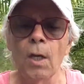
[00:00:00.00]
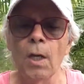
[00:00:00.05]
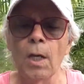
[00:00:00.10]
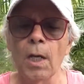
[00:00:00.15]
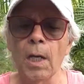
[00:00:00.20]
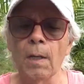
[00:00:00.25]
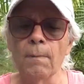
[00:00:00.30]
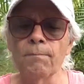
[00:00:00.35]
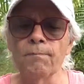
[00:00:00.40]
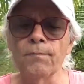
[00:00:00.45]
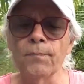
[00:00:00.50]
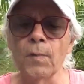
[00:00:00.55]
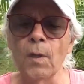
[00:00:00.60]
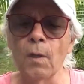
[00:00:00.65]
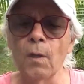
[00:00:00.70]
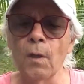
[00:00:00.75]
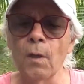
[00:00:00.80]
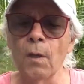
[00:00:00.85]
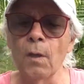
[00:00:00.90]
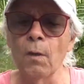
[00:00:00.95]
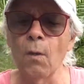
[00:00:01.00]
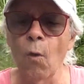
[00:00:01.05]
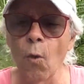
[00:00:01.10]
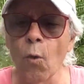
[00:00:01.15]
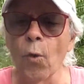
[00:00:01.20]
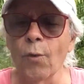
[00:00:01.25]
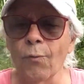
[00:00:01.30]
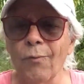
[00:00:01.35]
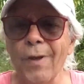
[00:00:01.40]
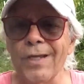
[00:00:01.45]

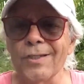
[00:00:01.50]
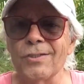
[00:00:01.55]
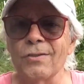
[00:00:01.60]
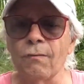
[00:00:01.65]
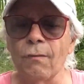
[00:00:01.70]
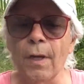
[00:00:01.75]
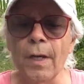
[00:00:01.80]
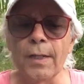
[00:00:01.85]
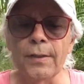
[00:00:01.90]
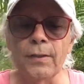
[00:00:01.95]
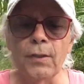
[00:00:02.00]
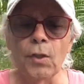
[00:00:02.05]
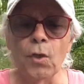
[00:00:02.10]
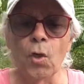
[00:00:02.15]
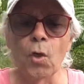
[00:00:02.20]
or a restaurant,